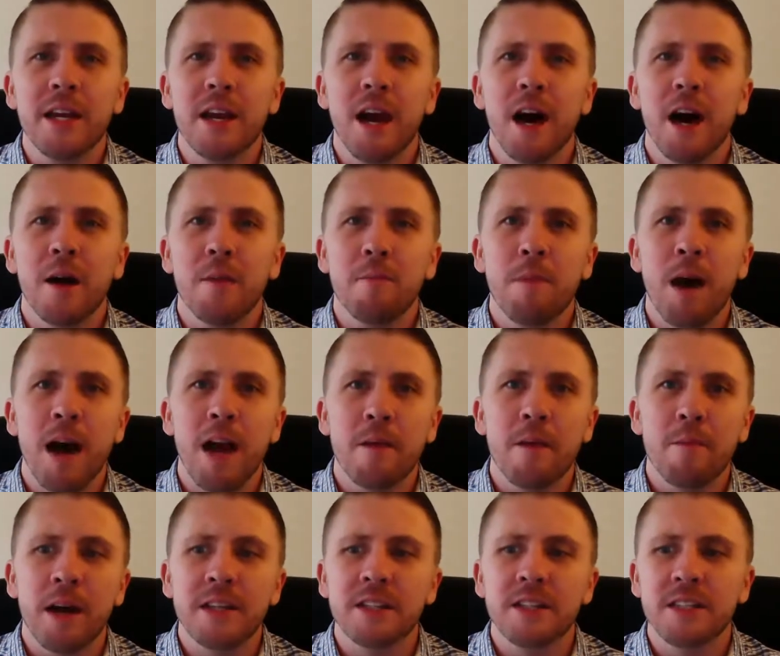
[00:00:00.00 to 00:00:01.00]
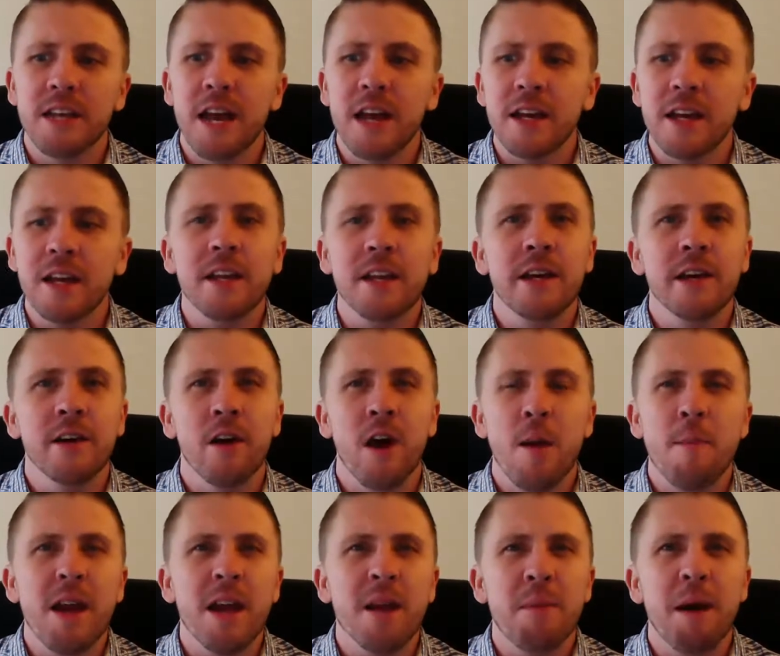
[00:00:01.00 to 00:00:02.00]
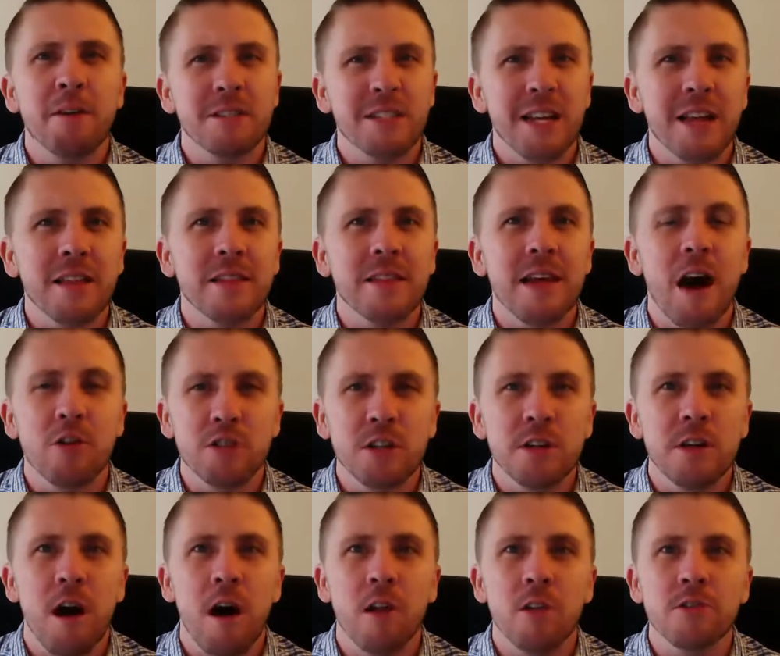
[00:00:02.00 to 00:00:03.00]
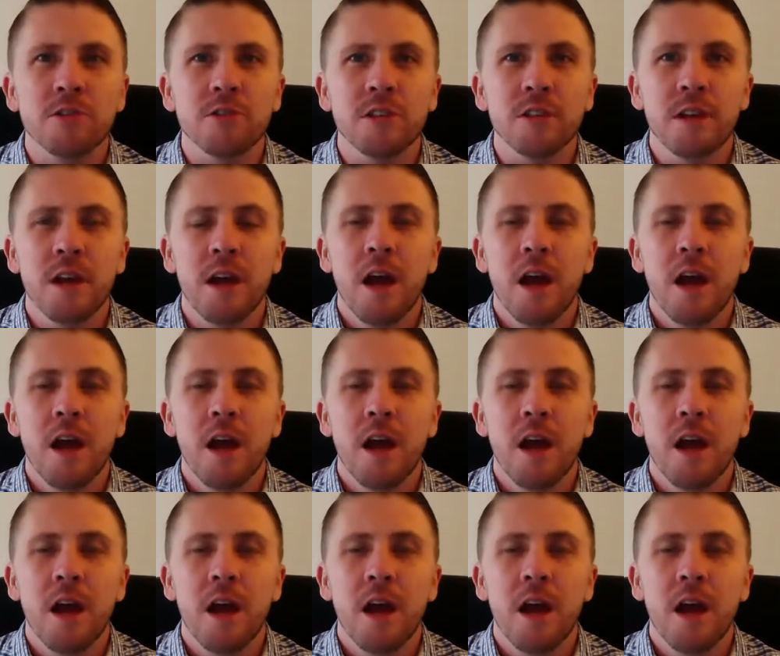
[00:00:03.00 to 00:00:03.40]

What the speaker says: My second year, I made about $10,000.